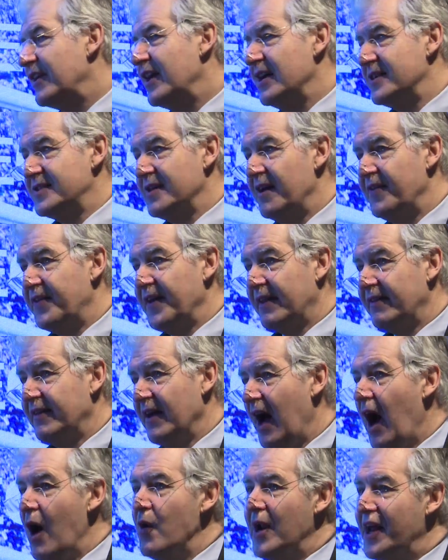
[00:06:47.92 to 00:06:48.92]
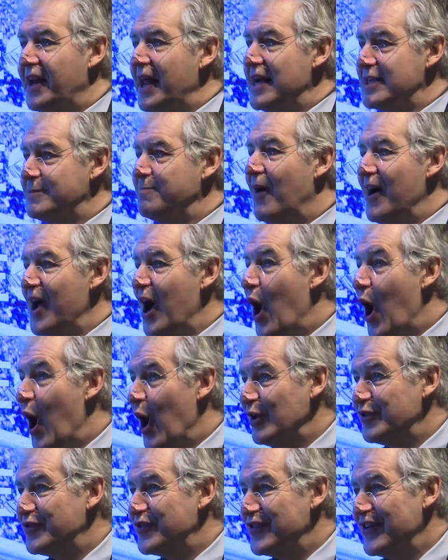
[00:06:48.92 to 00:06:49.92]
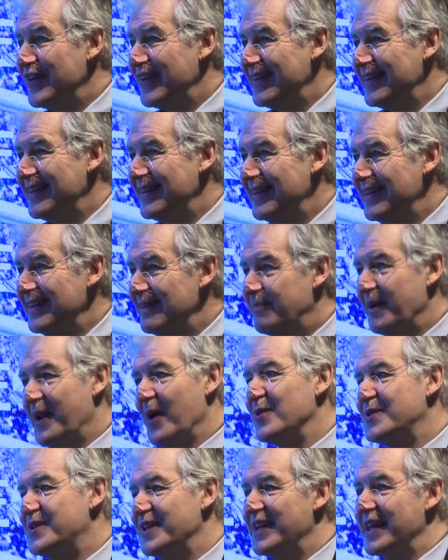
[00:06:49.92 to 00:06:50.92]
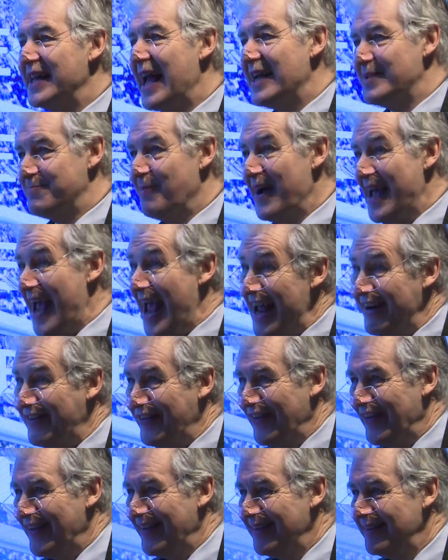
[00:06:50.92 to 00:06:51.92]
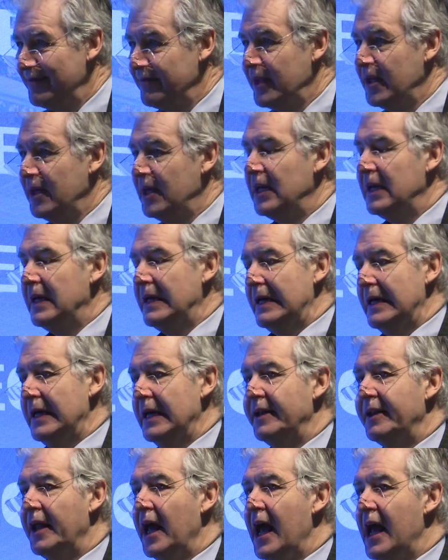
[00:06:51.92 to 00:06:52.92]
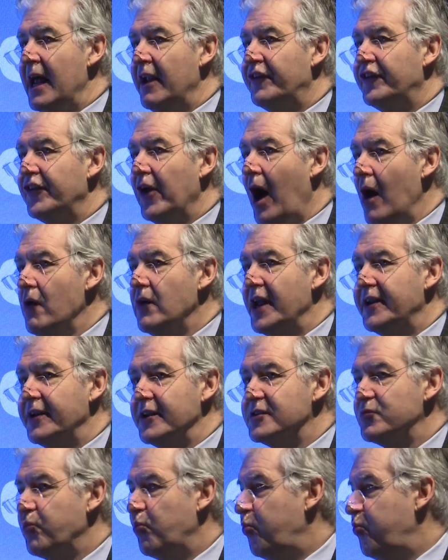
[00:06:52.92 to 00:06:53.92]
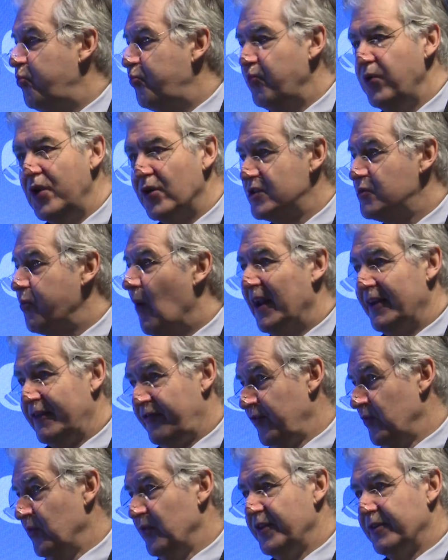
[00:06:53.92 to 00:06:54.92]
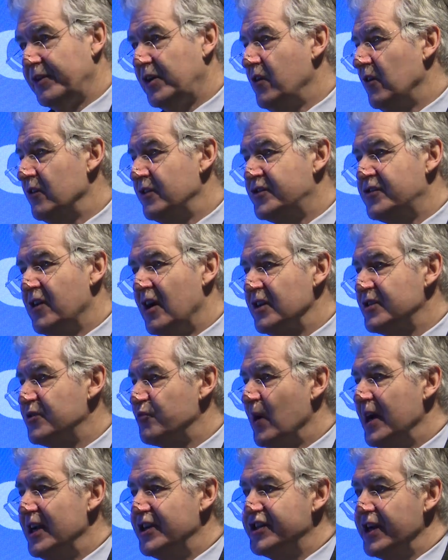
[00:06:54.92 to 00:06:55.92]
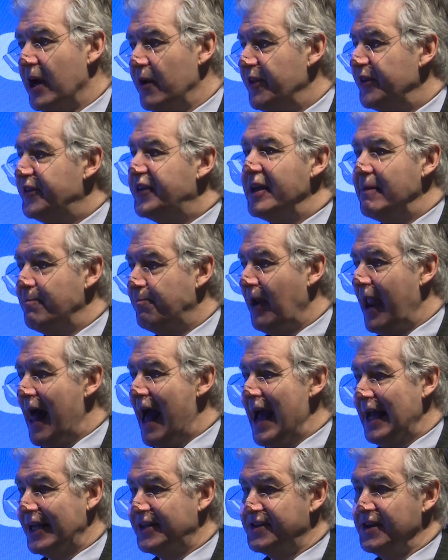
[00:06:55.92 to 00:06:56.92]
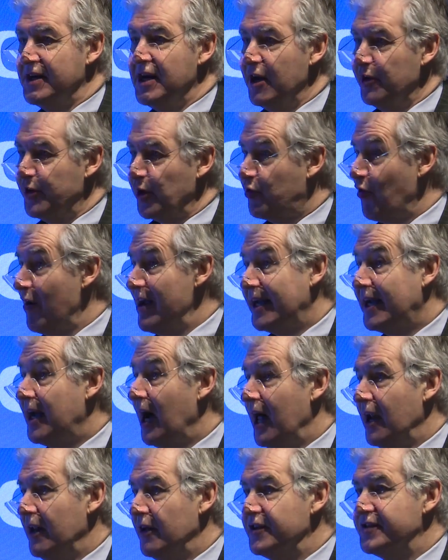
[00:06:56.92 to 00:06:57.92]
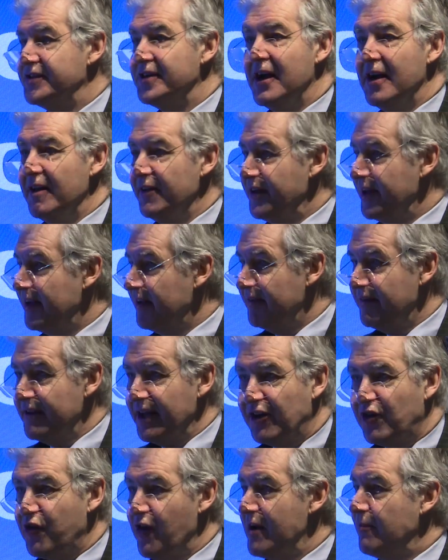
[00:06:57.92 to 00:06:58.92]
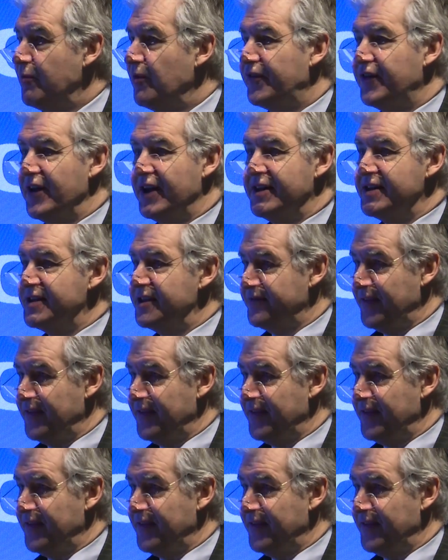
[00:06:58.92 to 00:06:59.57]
years, I think, that OLED has my heart, but LCD has my head. And OLED looks wonderful. The contrast ratio, the deep blacks, the great colours, the incredible thinness is